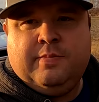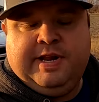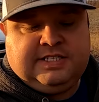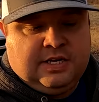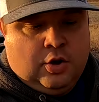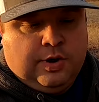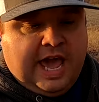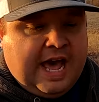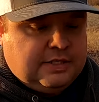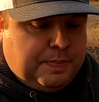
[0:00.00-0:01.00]
It's an old
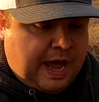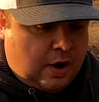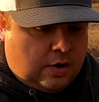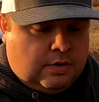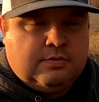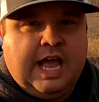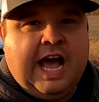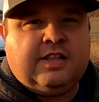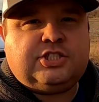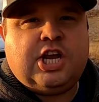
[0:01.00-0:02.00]
gas-powered
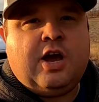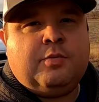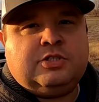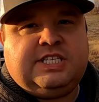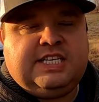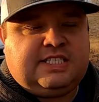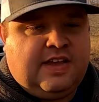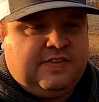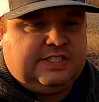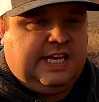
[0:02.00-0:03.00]
Alice Chalmers
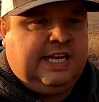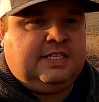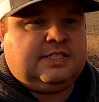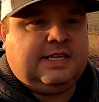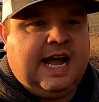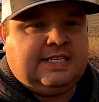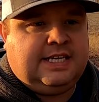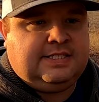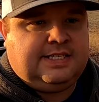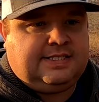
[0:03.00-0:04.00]
D17. It's a
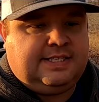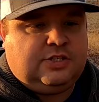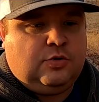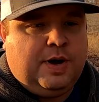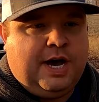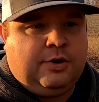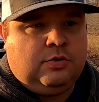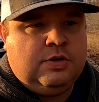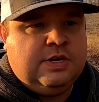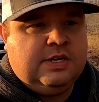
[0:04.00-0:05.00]
1962 model,
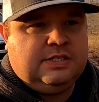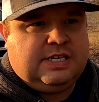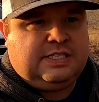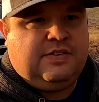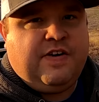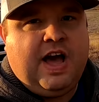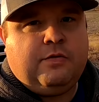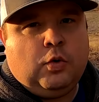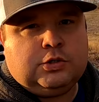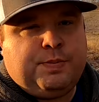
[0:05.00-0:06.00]
65
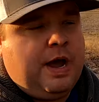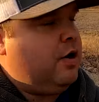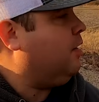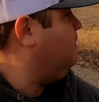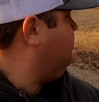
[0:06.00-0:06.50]
horsepower.